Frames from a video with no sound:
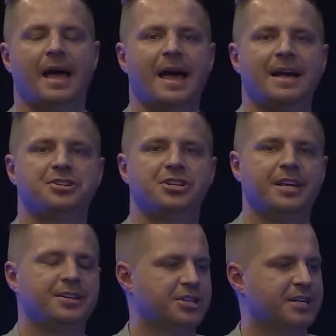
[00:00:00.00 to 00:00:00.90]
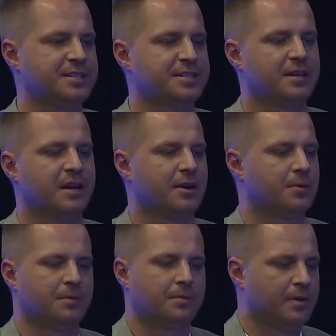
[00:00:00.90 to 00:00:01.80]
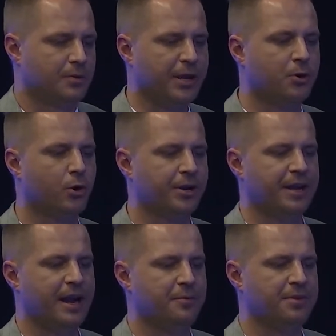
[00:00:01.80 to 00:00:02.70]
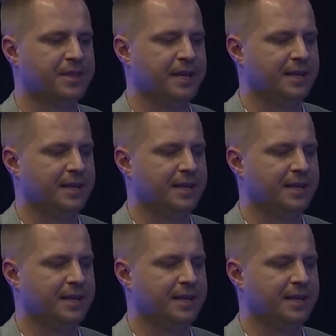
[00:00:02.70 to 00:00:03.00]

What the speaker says: and she just recorded everything.